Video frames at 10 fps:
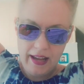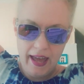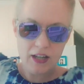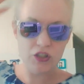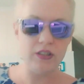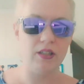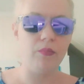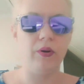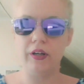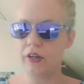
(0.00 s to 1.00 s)
I actually did
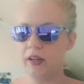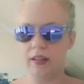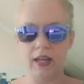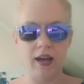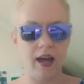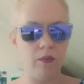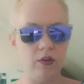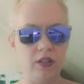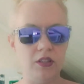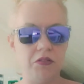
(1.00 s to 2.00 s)
pretty good. Like,
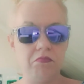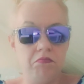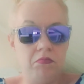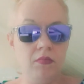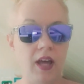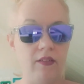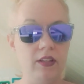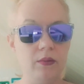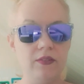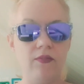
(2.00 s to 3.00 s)

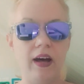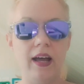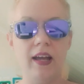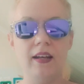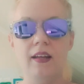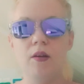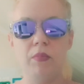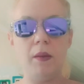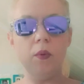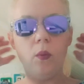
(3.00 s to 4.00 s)
everything was fine.
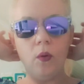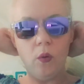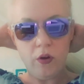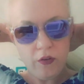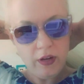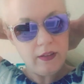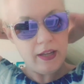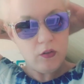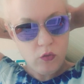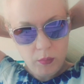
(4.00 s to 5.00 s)
People were ordering
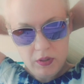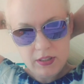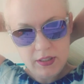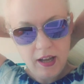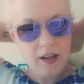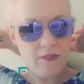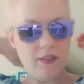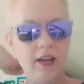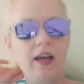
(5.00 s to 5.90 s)
like normal stuff.